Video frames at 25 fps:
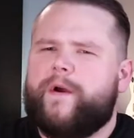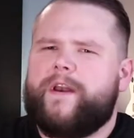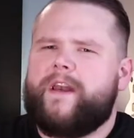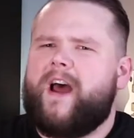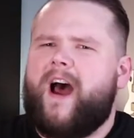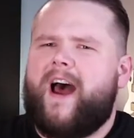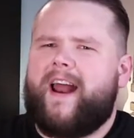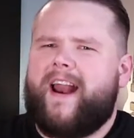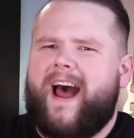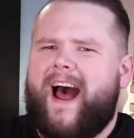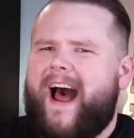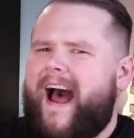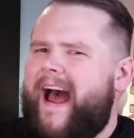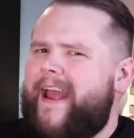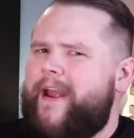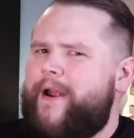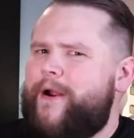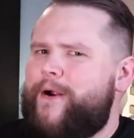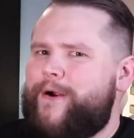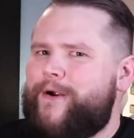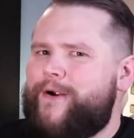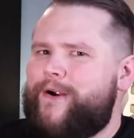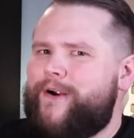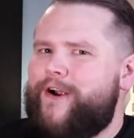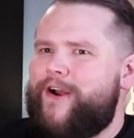would not
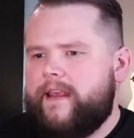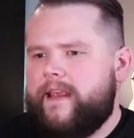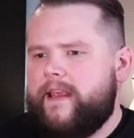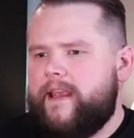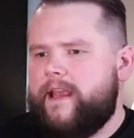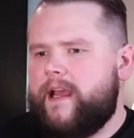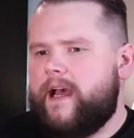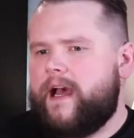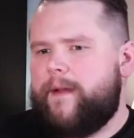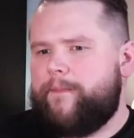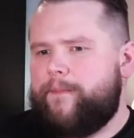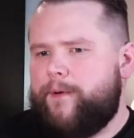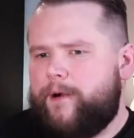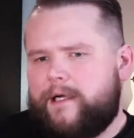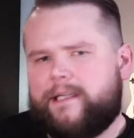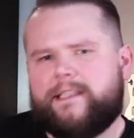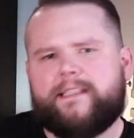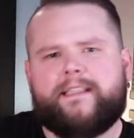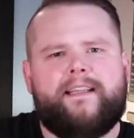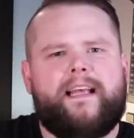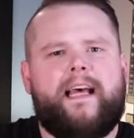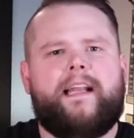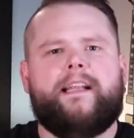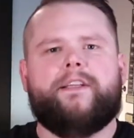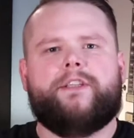hire the
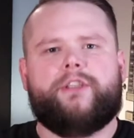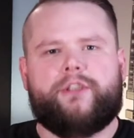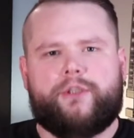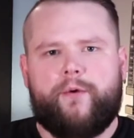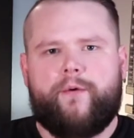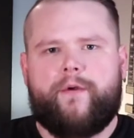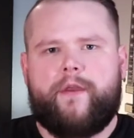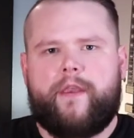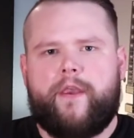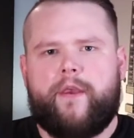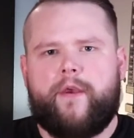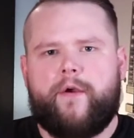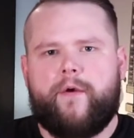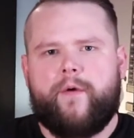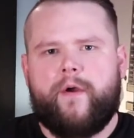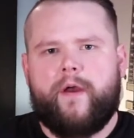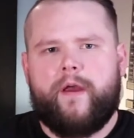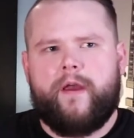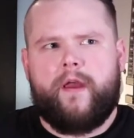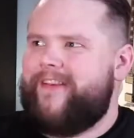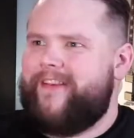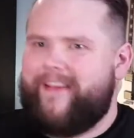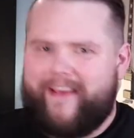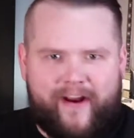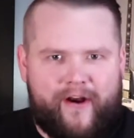person that is suing you,
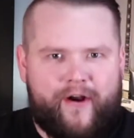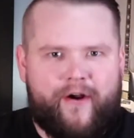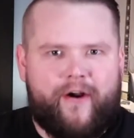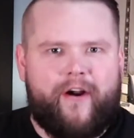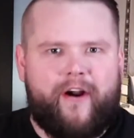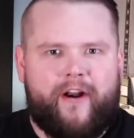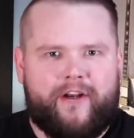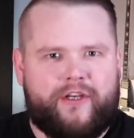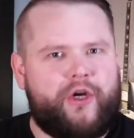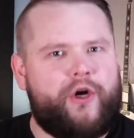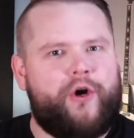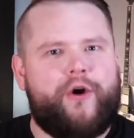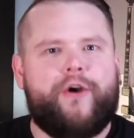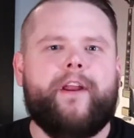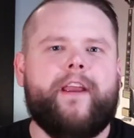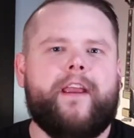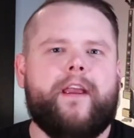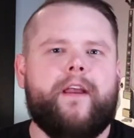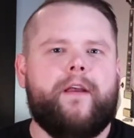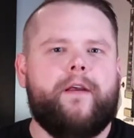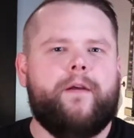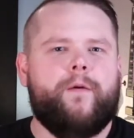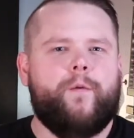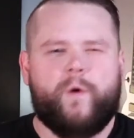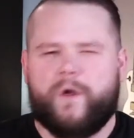their
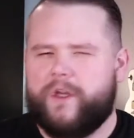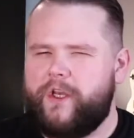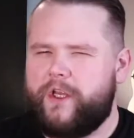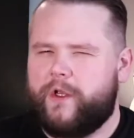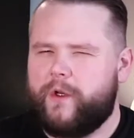attorney, would